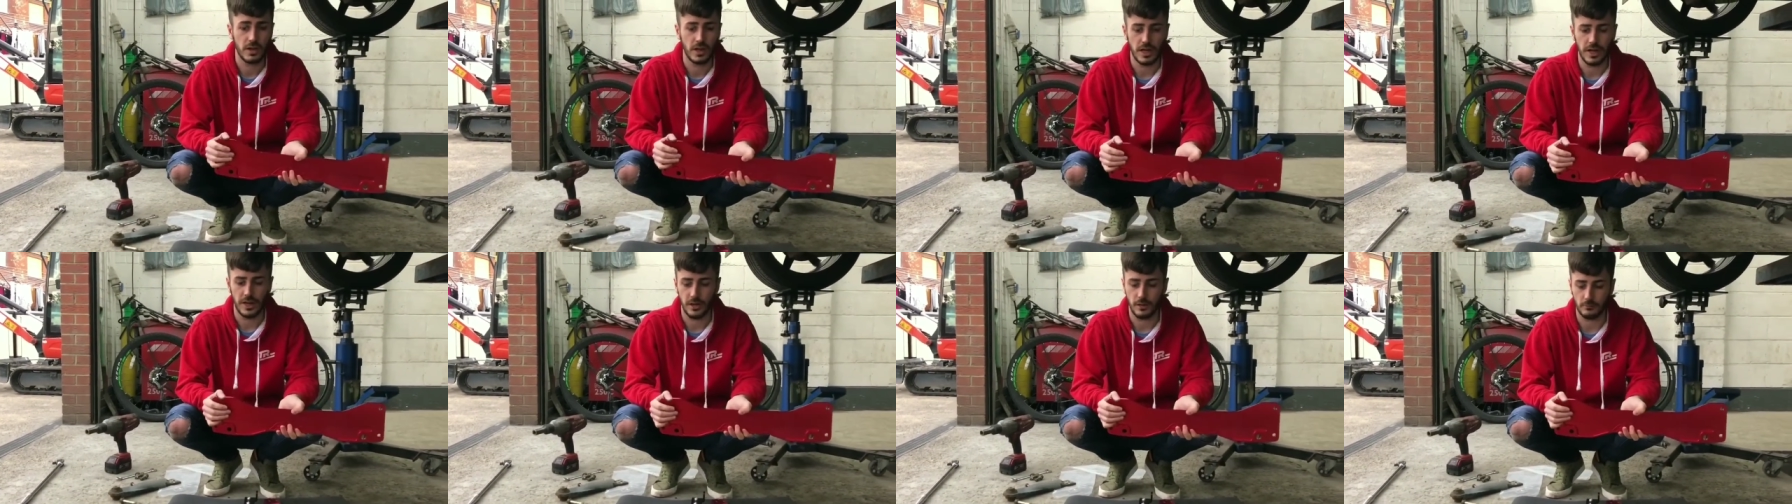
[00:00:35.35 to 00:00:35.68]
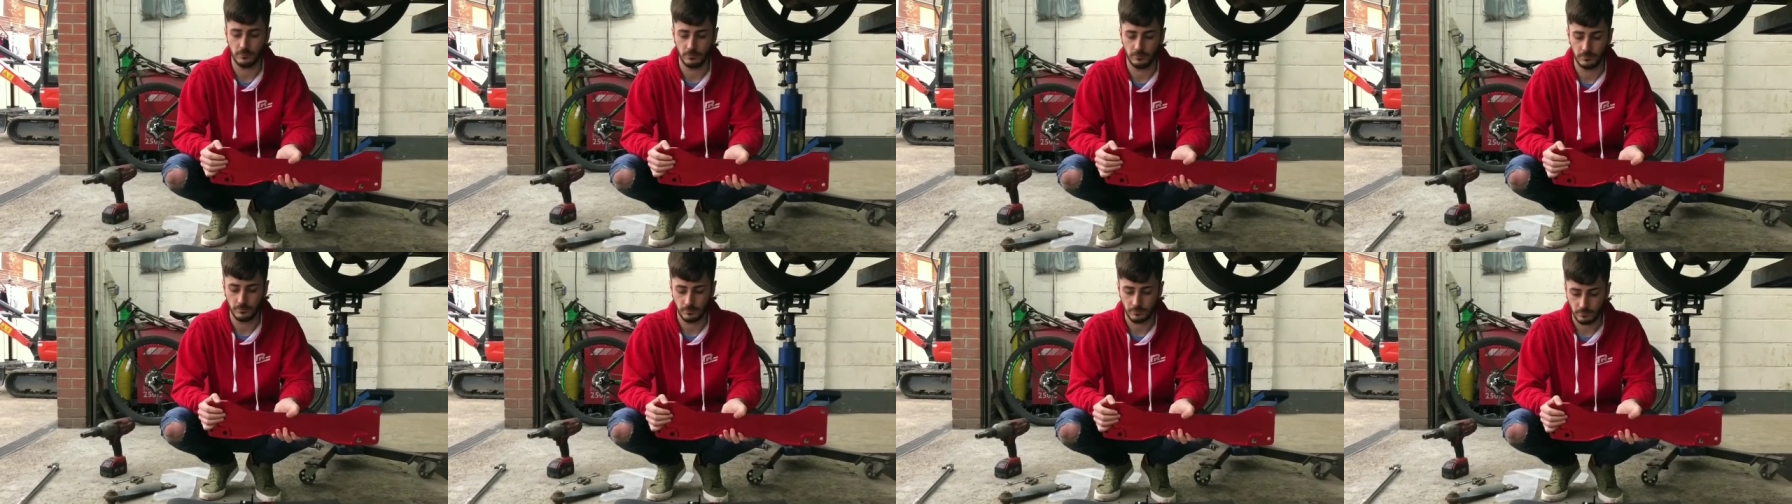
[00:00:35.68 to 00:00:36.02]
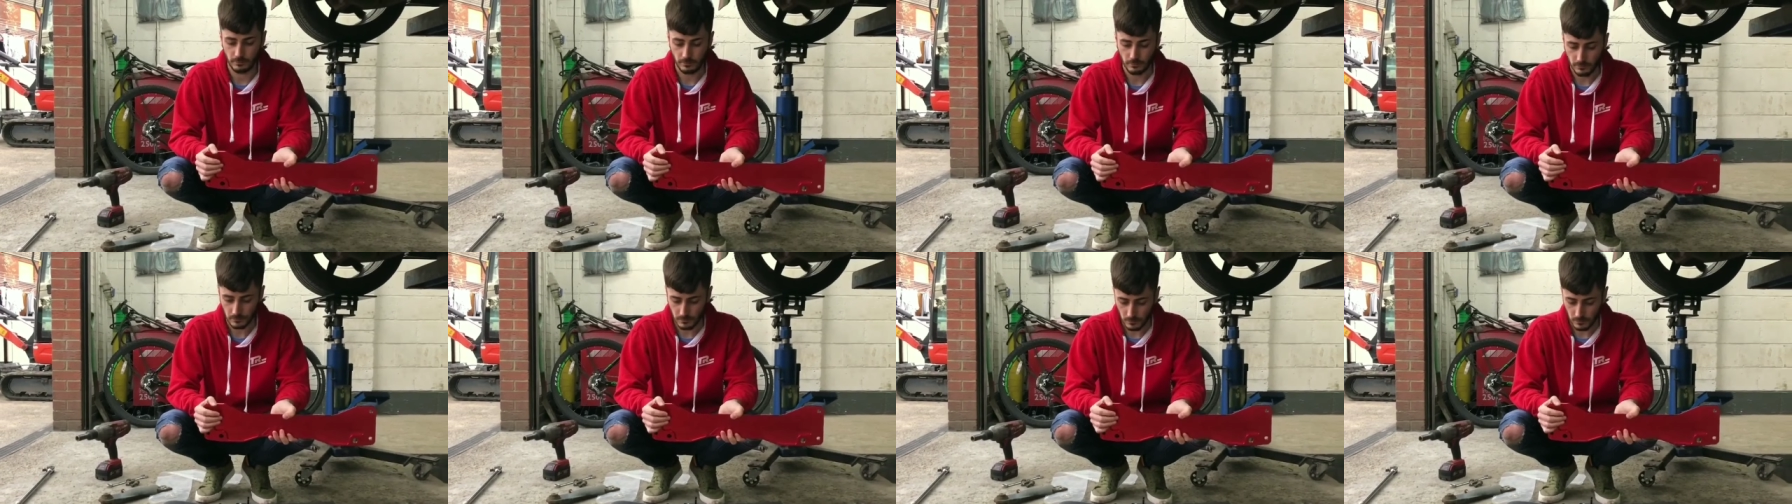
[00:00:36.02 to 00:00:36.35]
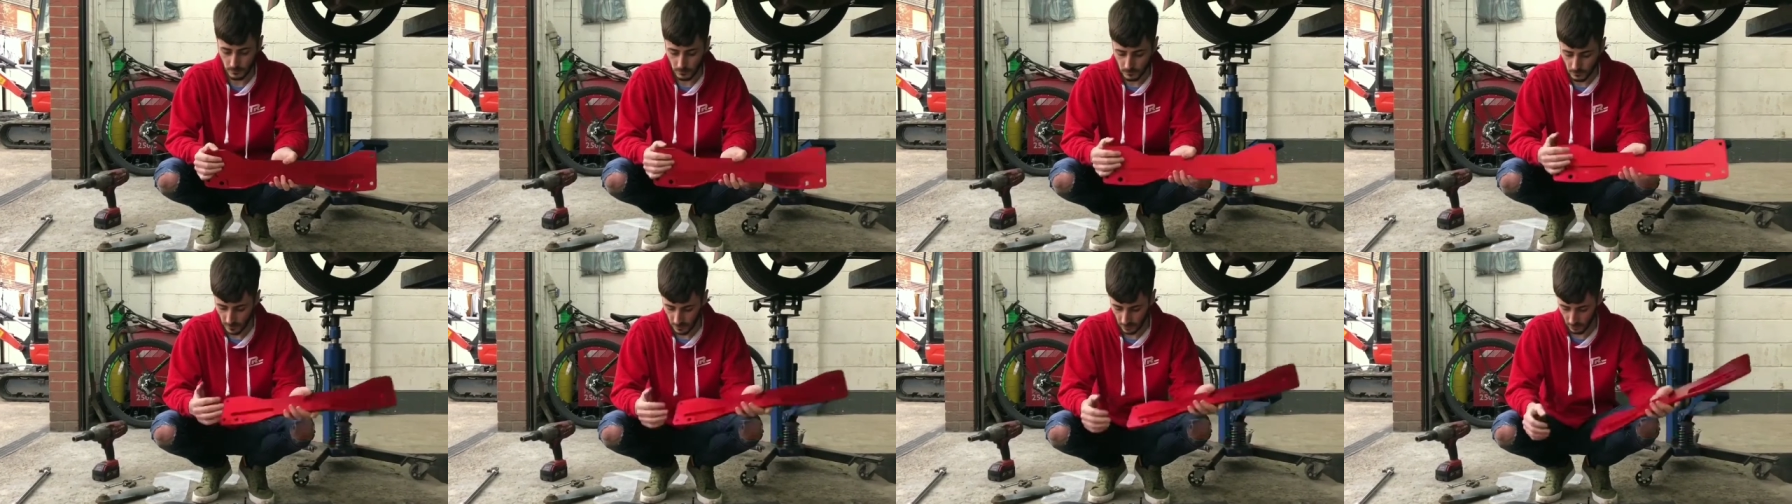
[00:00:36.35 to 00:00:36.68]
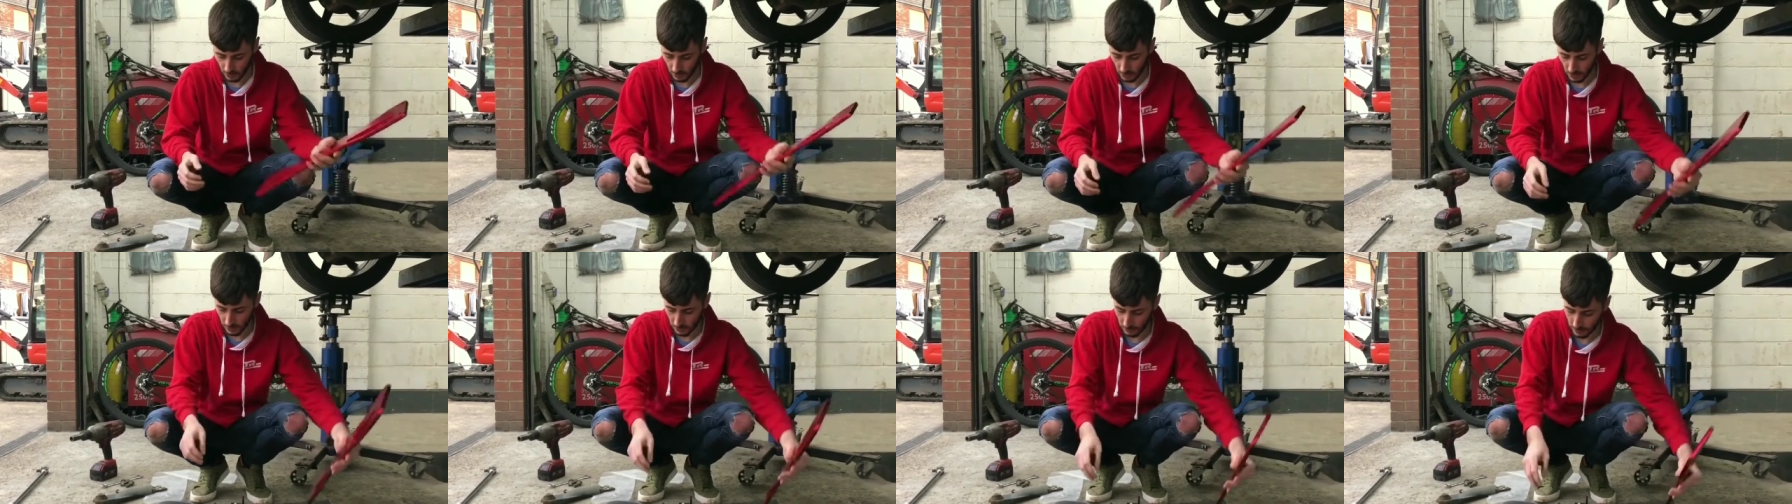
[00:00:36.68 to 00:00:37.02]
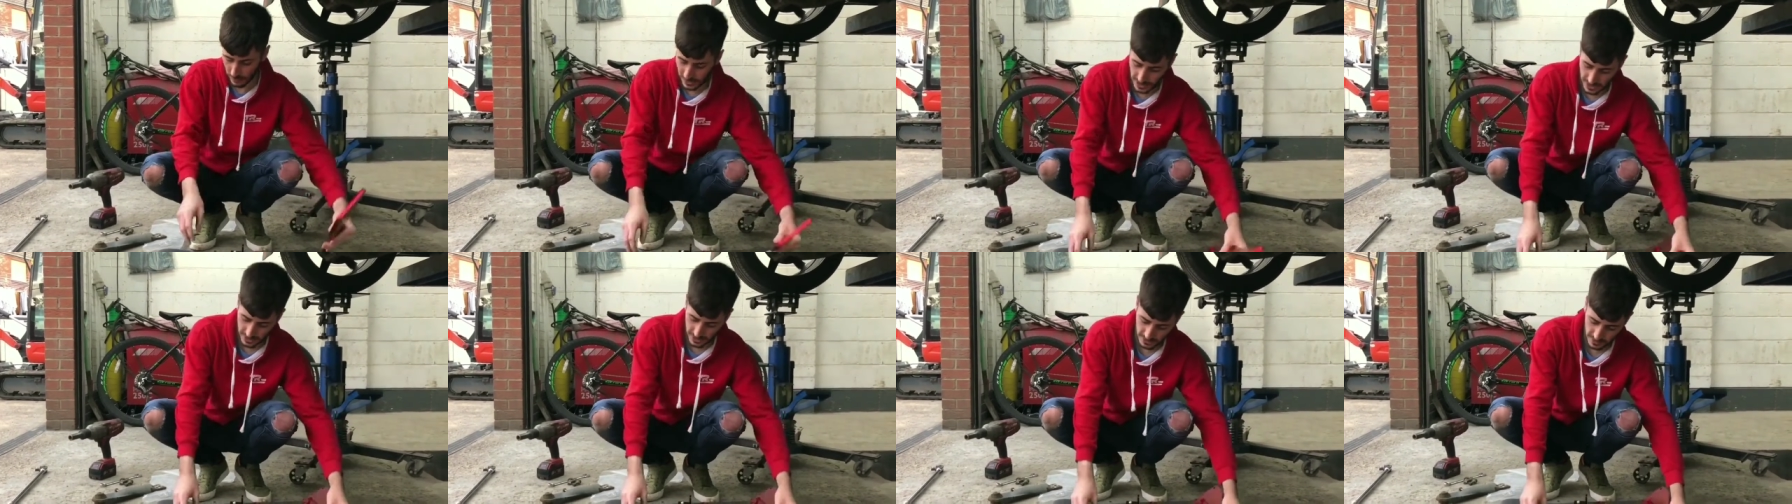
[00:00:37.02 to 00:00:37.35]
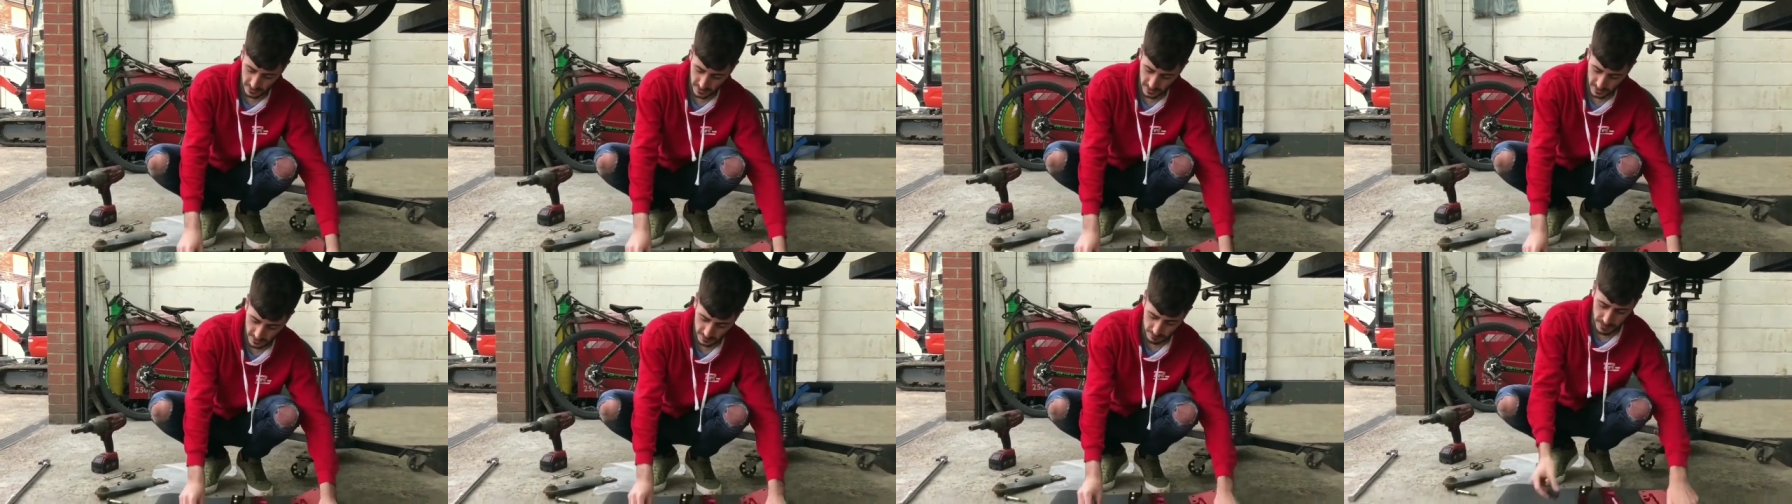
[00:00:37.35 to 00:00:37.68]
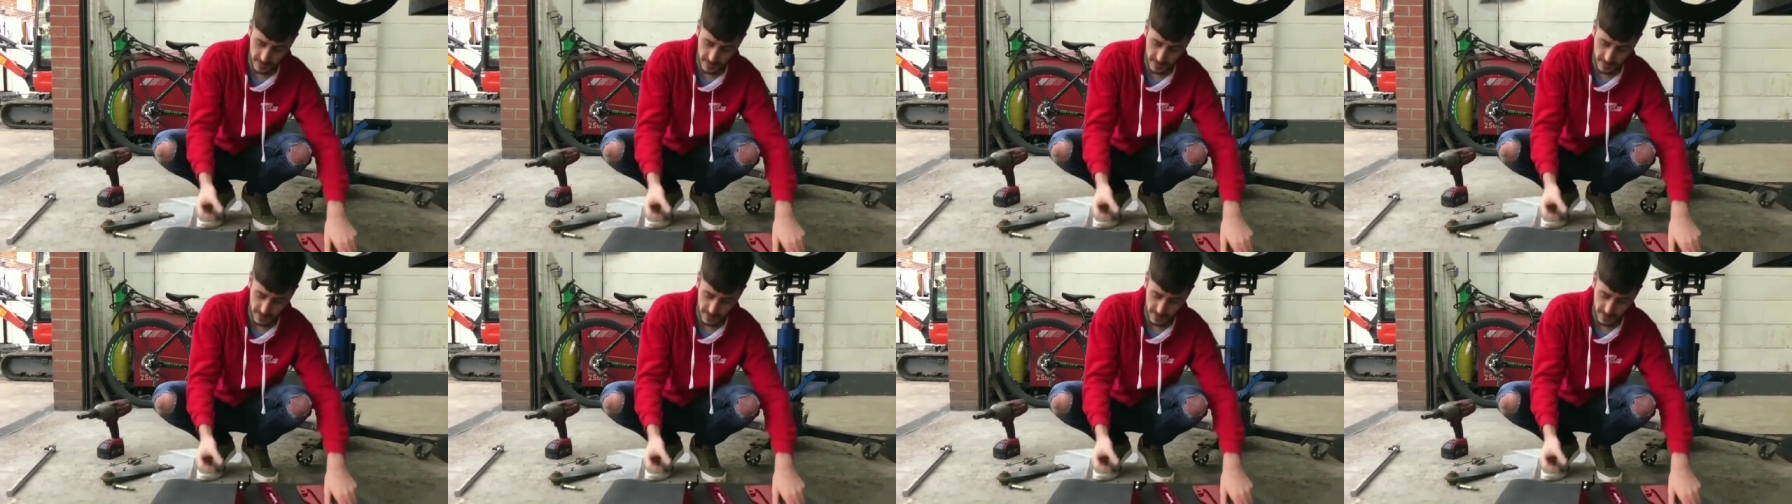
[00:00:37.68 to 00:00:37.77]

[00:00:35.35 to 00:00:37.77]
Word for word: Um, all you'll be needing is